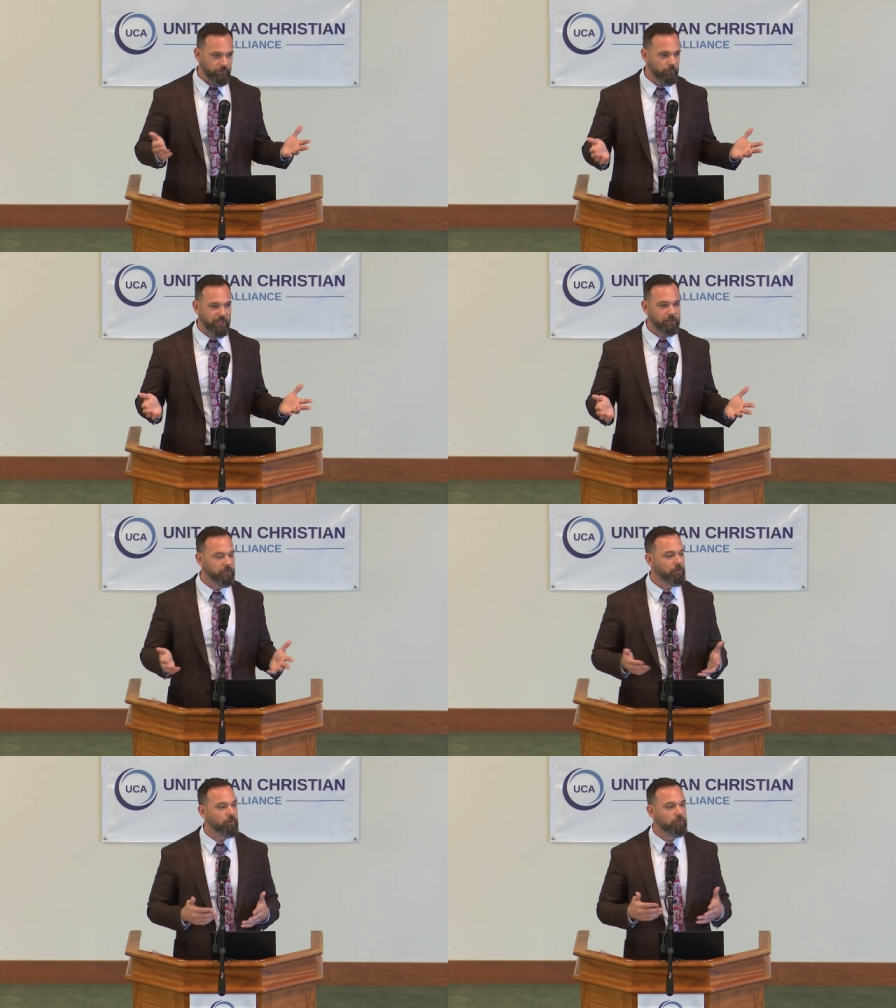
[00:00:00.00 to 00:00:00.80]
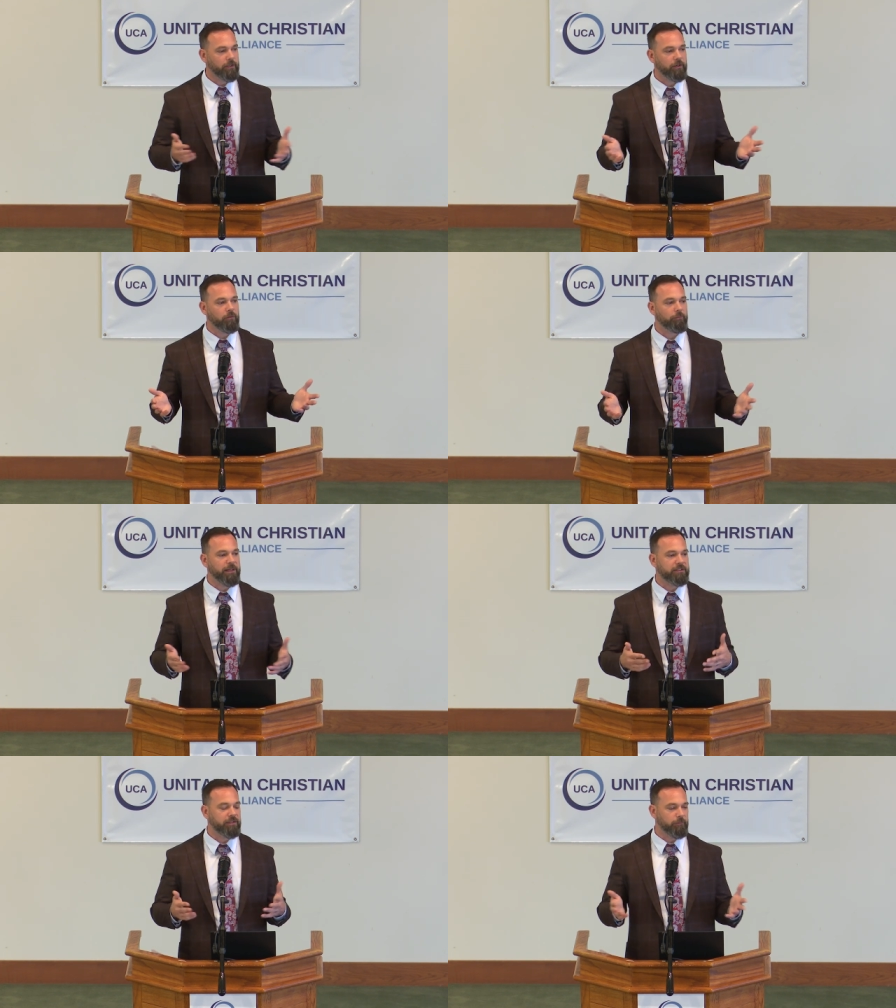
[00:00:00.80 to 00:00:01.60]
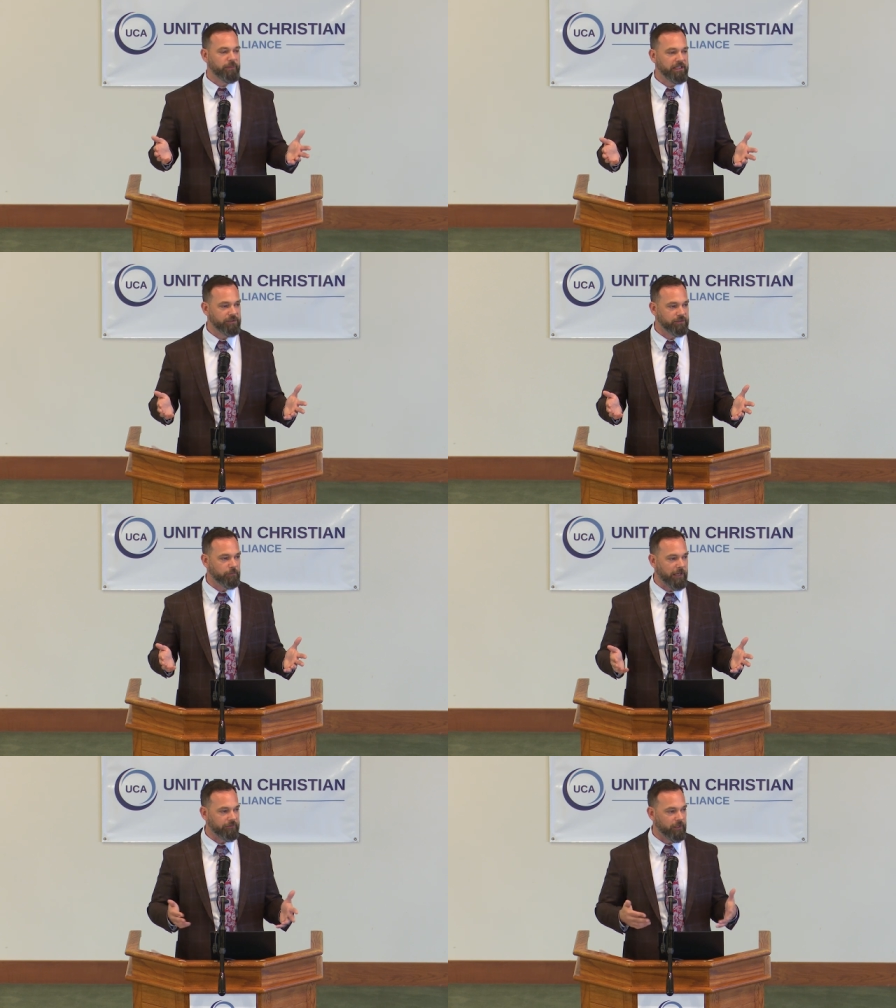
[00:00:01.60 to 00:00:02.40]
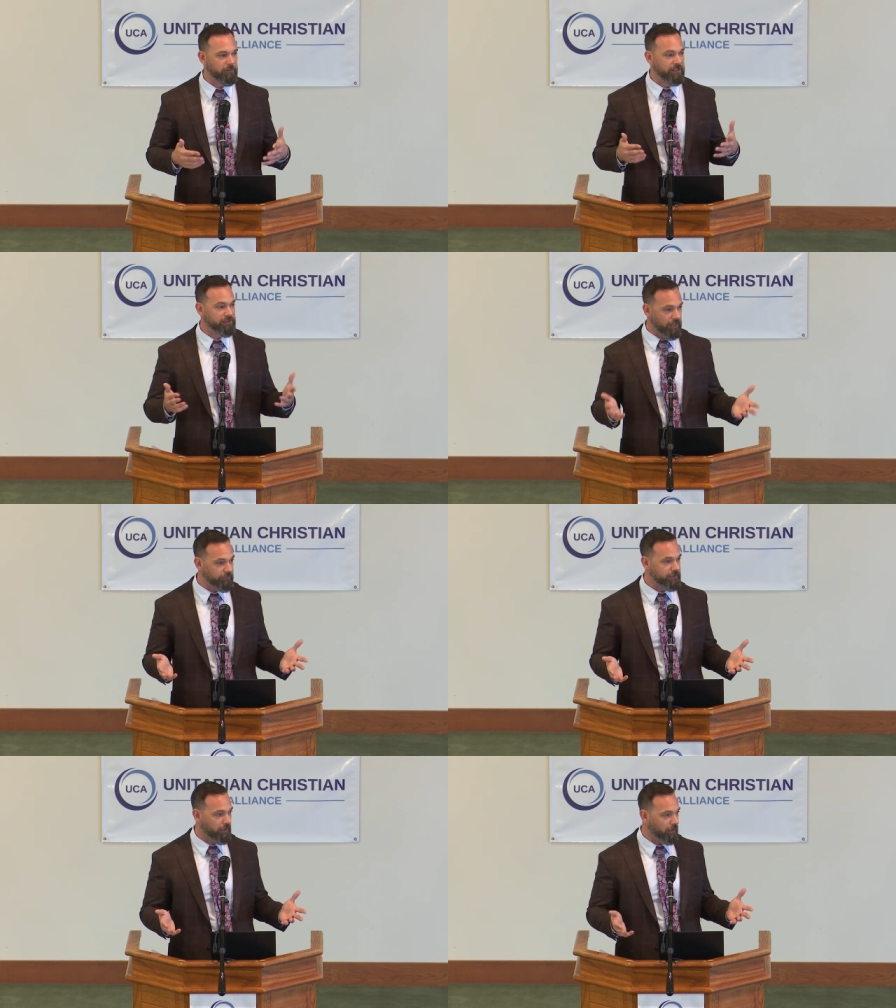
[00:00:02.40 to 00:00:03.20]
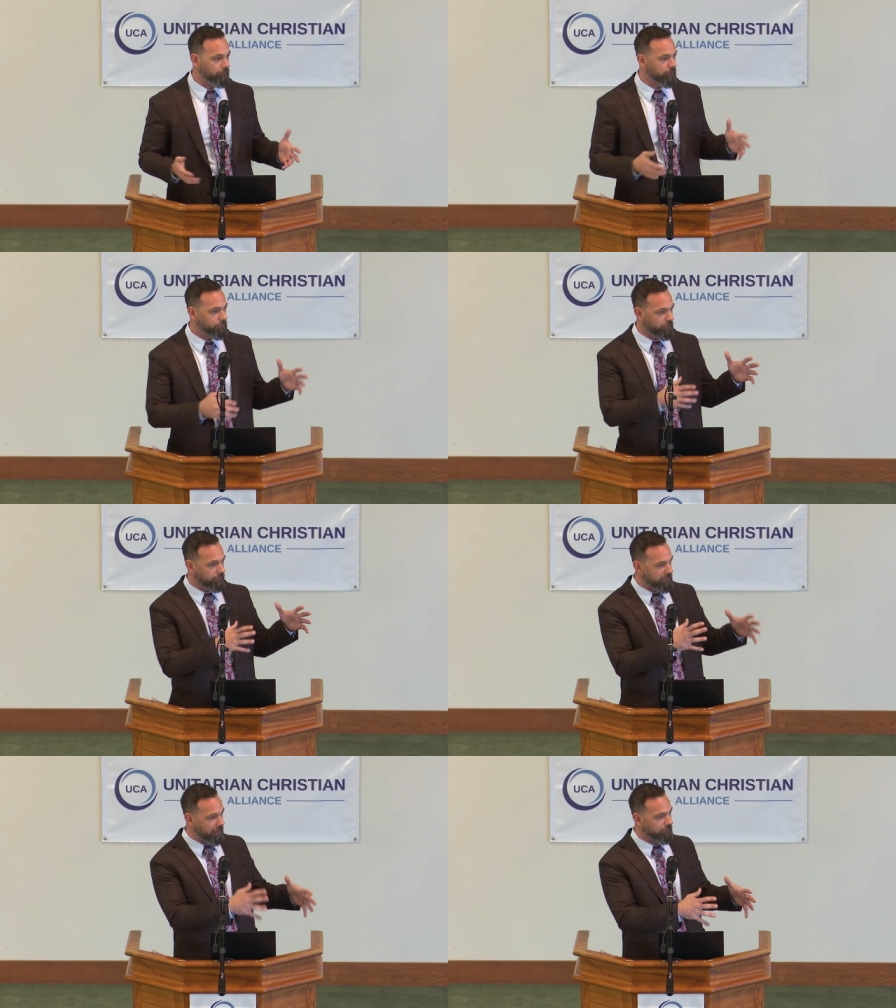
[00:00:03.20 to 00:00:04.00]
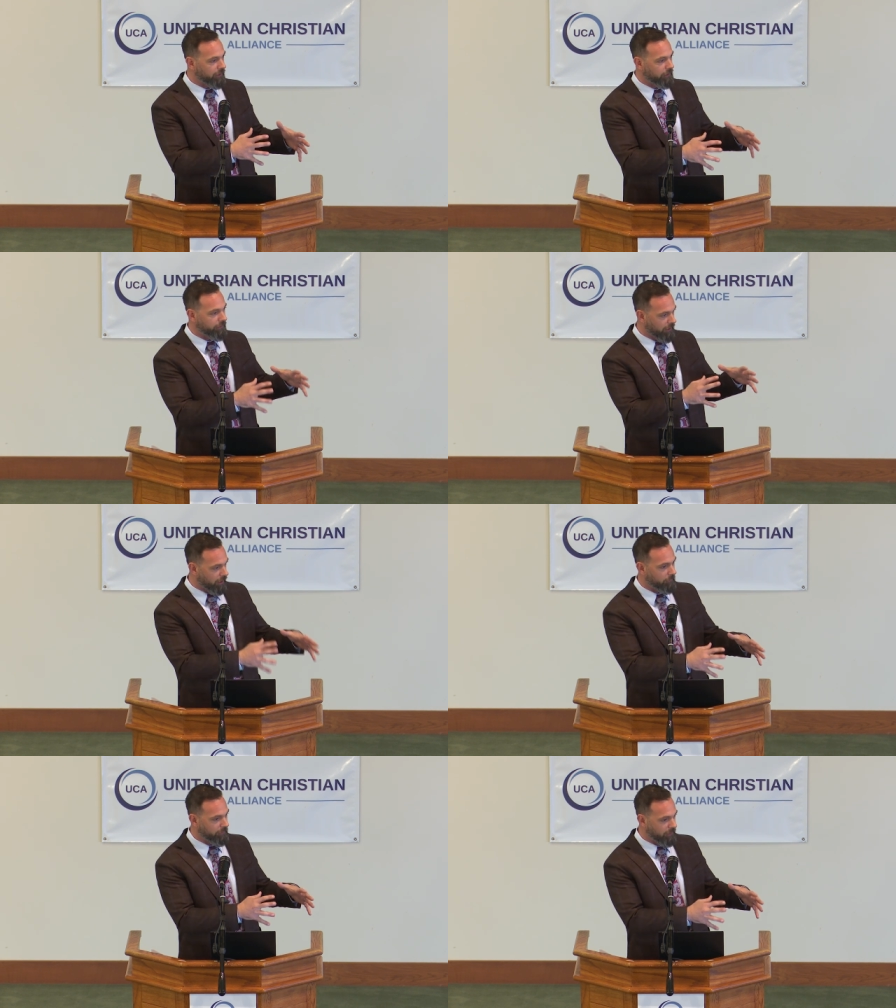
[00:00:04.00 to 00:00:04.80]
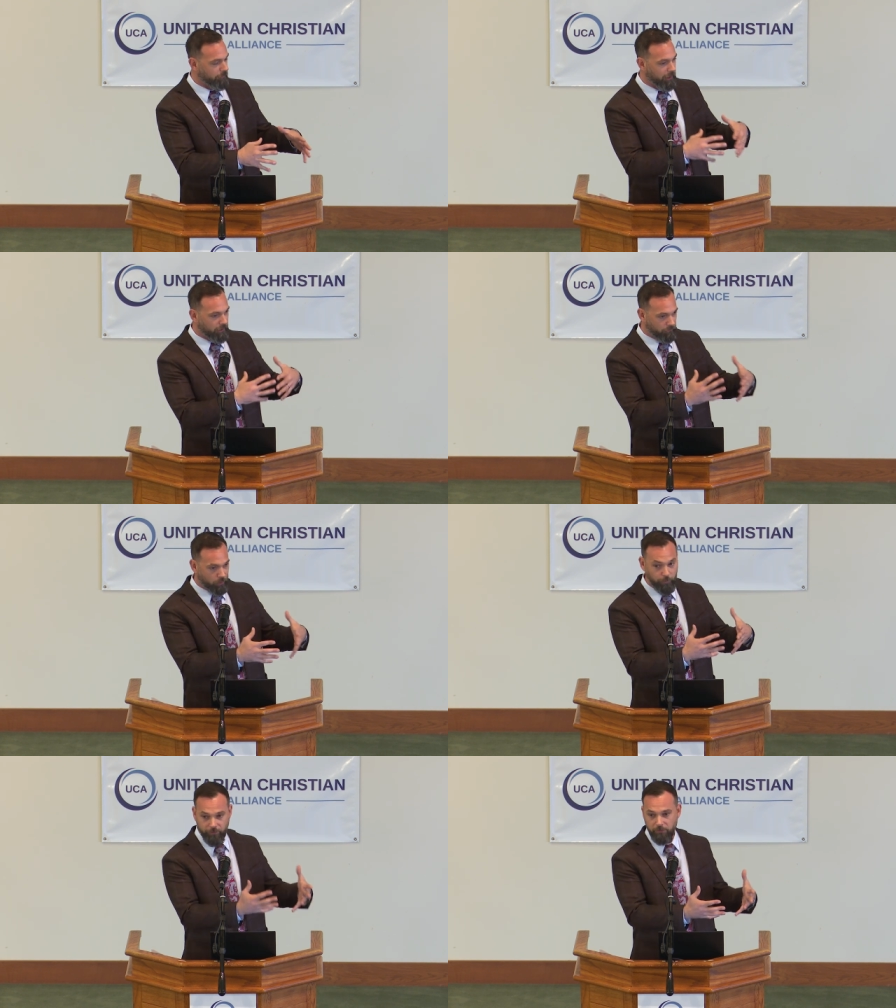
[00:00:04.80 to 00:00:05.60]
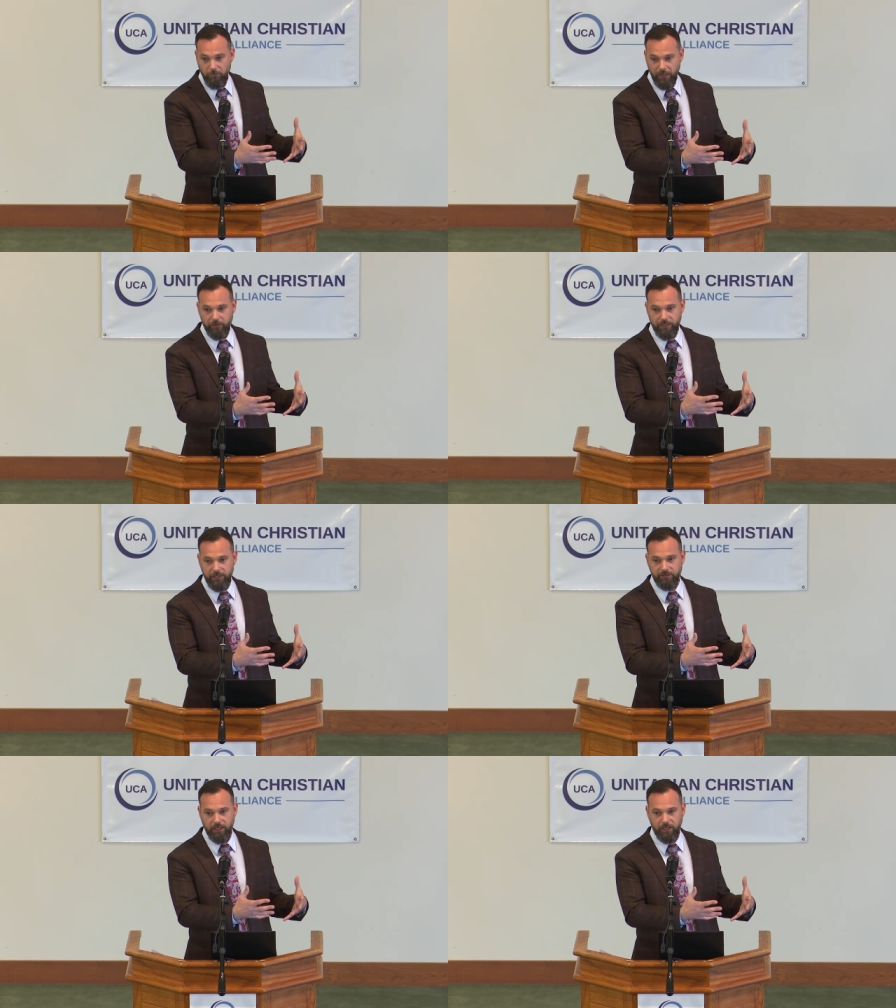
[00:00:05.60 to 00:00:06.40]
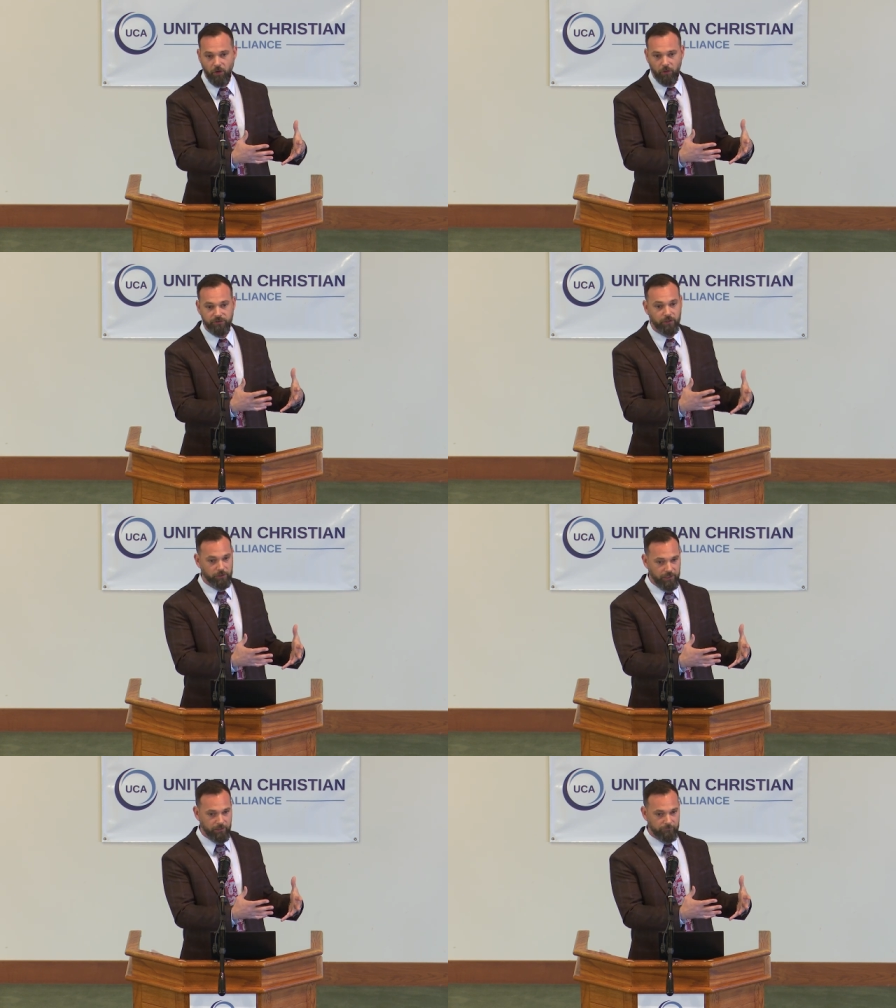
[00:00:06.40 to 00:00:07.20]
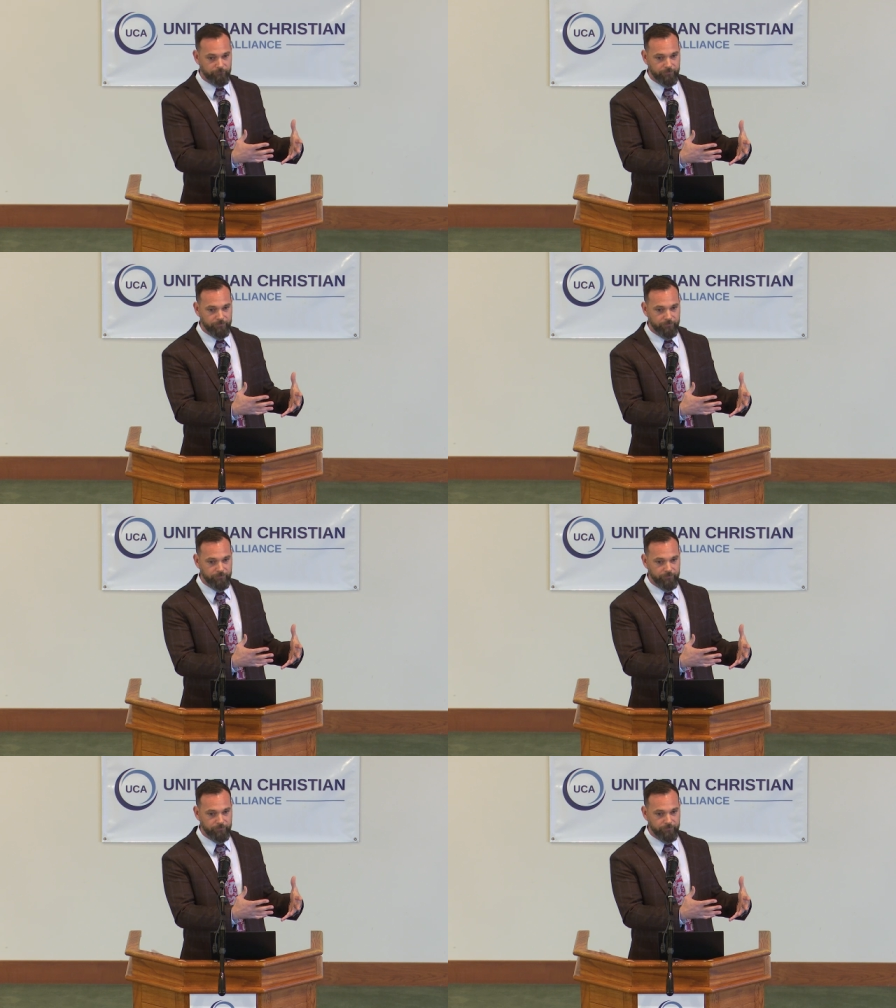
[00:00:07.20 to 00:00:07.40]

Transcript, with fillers: we get little, little bits and pieces about them in the 1700s when they're down there in the Ottoman Empire and what we would modern day today call Turkey